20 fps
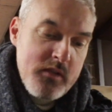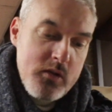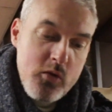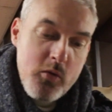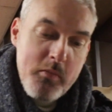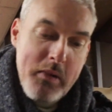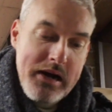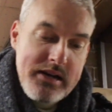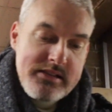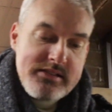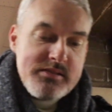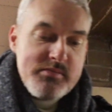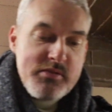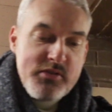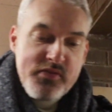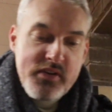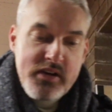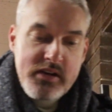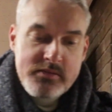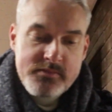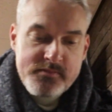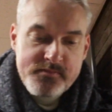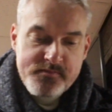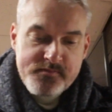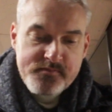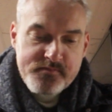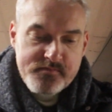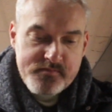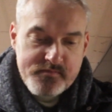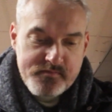No bad, to be fair.
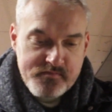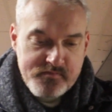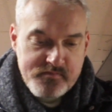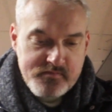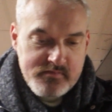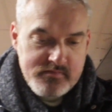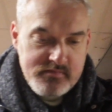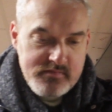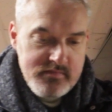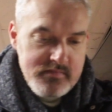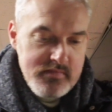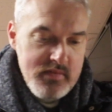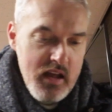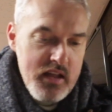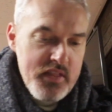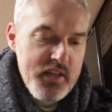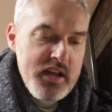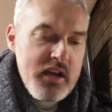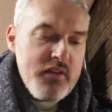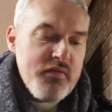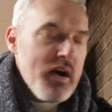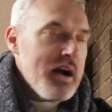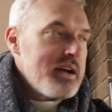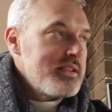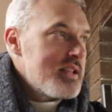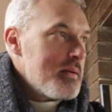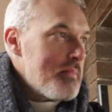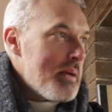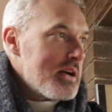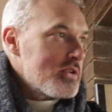I think if it
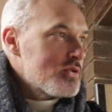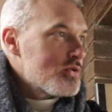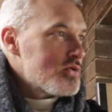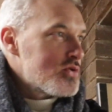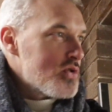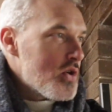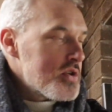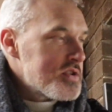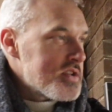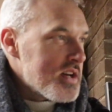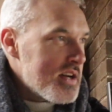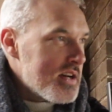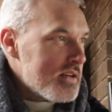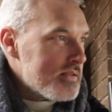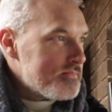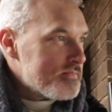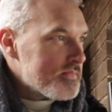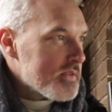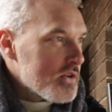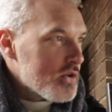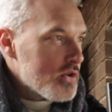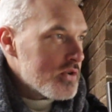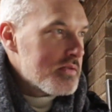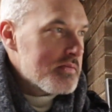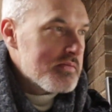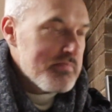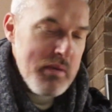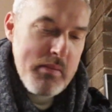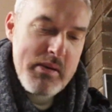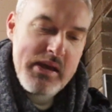had Tabasco sauce in it, it
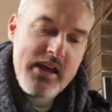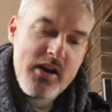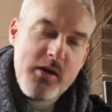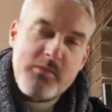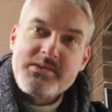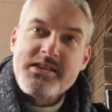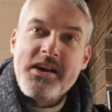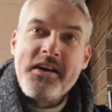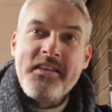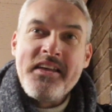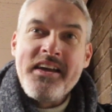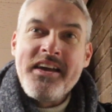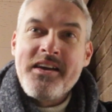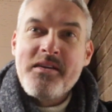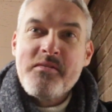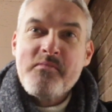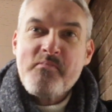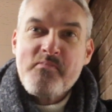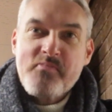could maybe get up to an 8.